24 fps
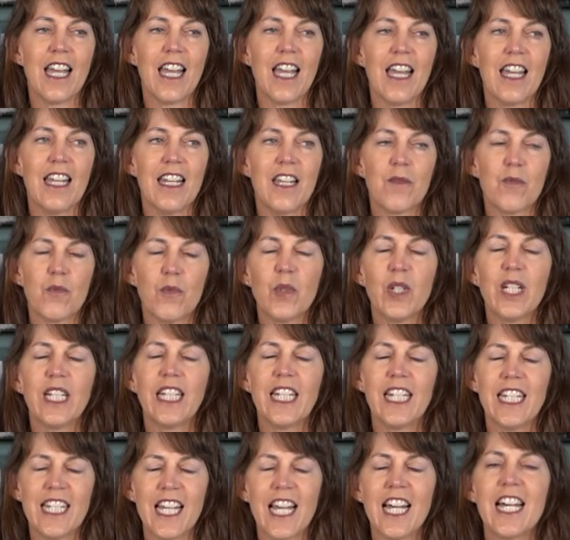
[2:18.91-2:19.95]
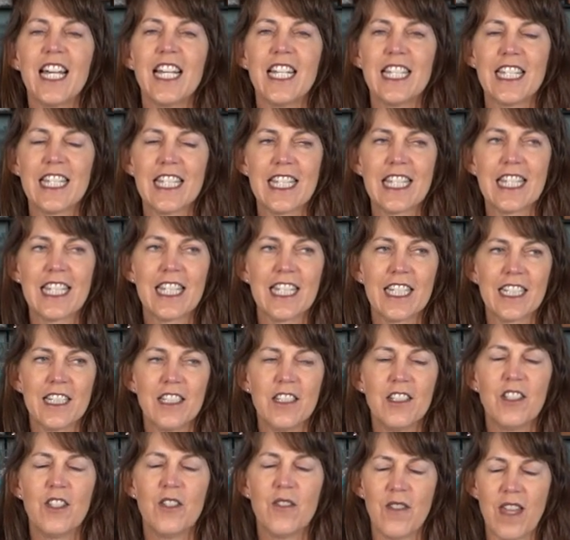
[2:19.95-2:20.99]
it really does
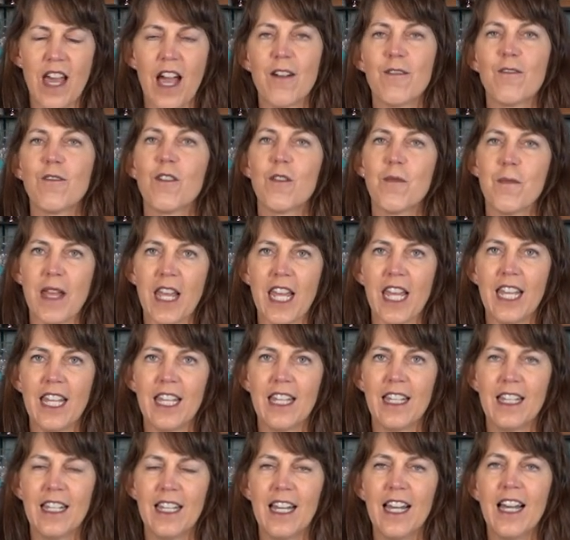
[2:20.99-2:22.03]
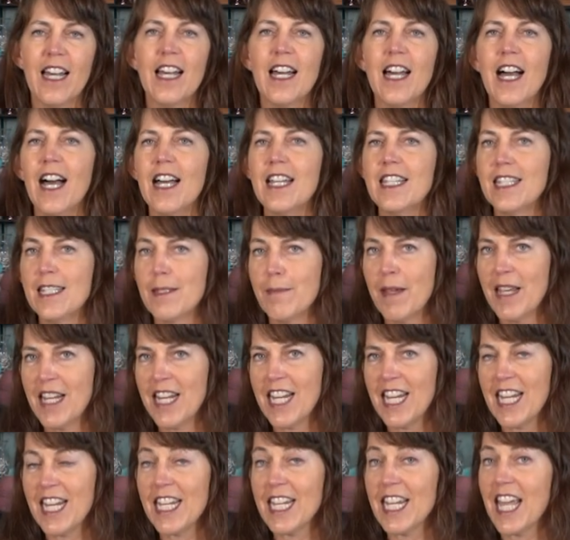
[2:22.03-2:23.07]
do that for me.
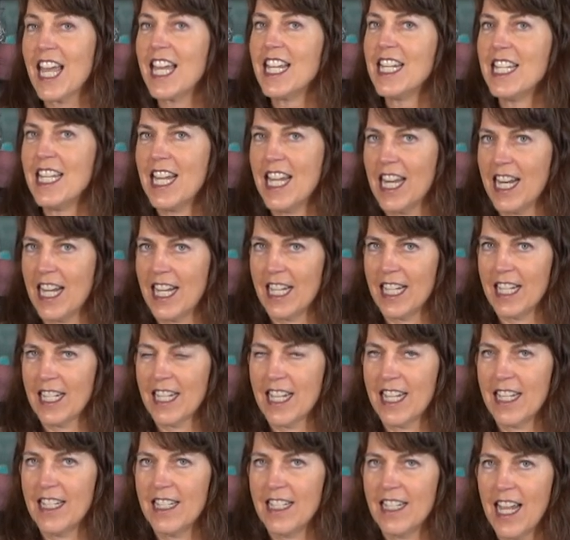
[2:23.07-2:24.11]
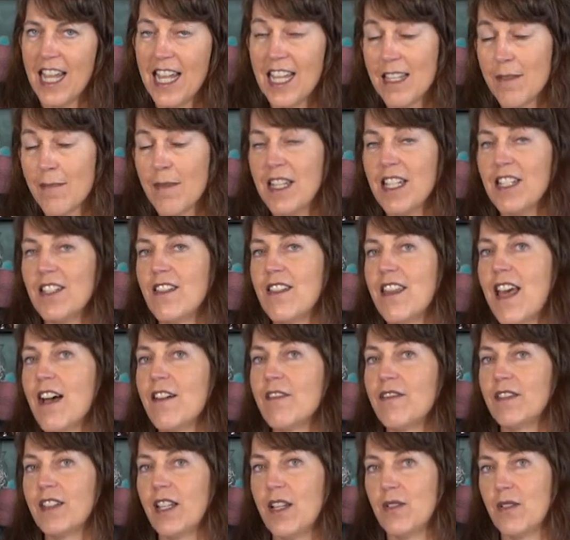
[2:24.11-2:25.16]
Spinning and knitting take me to
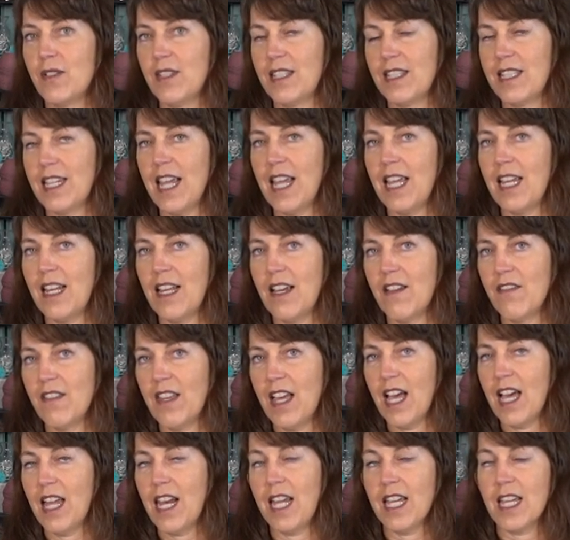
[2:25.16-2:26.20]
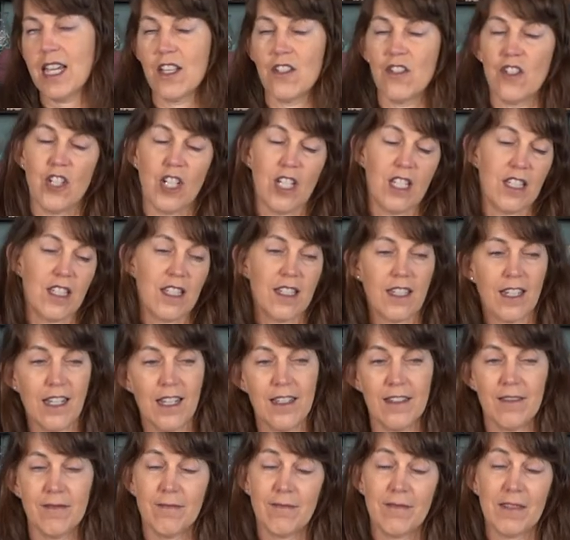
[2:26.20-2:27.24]
that flow state of that I could just
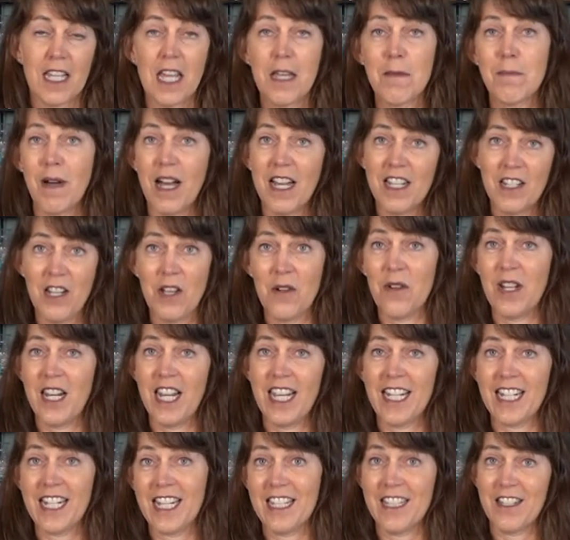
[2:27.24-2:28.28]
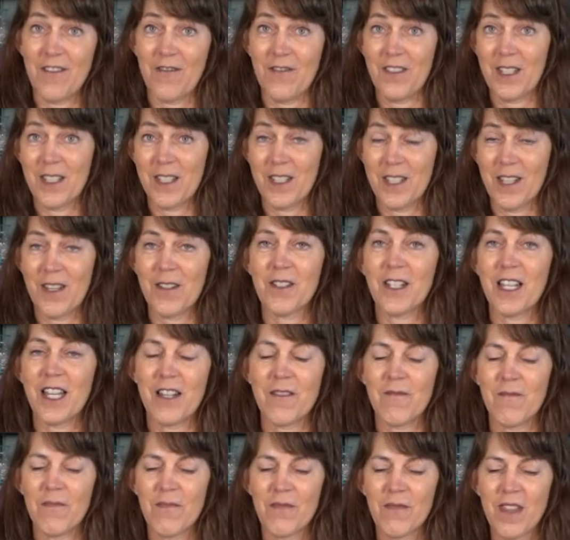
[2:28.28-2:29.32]
keep on doing it because it feels so
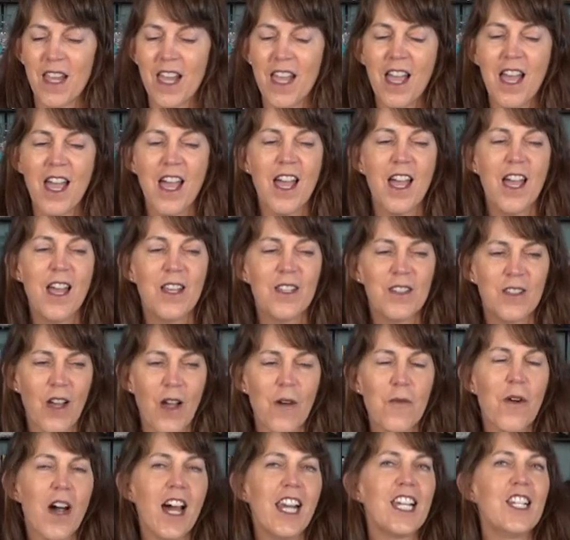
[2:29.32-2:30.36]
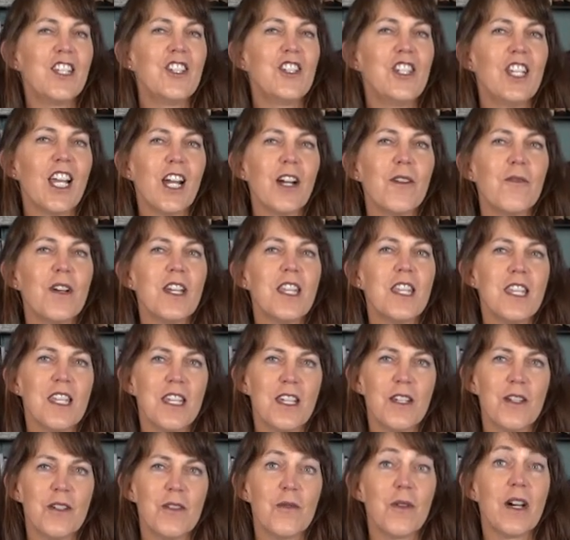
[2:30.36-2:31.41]
good. So I want to share with
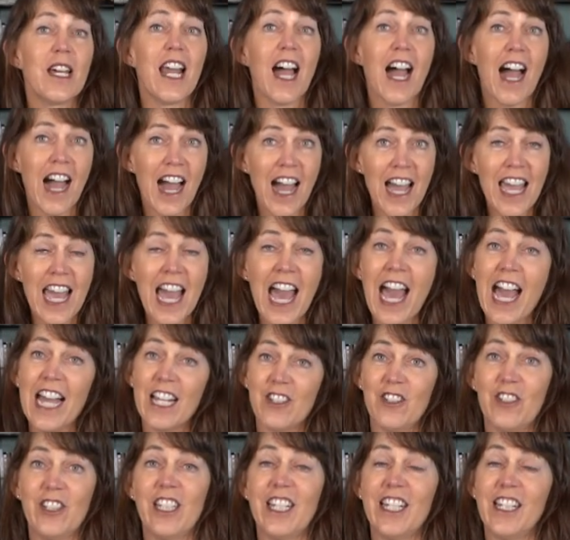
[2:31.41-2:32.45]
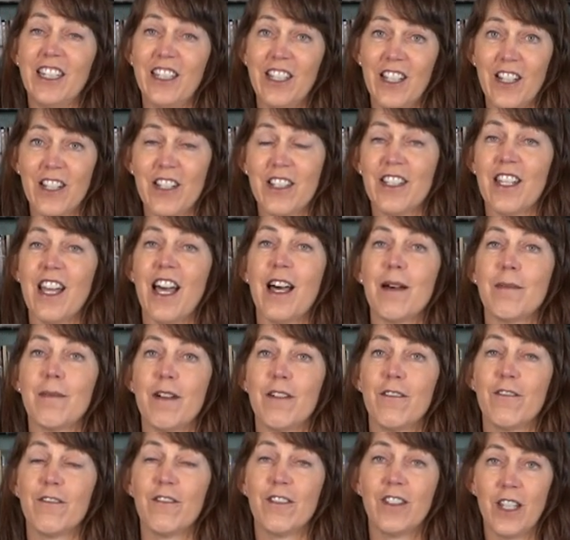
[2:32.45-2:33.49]
you when I actually looked
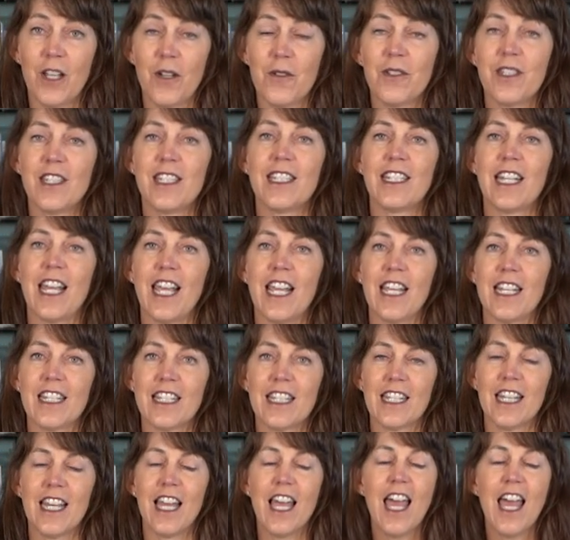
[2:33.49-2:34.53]
up flow state,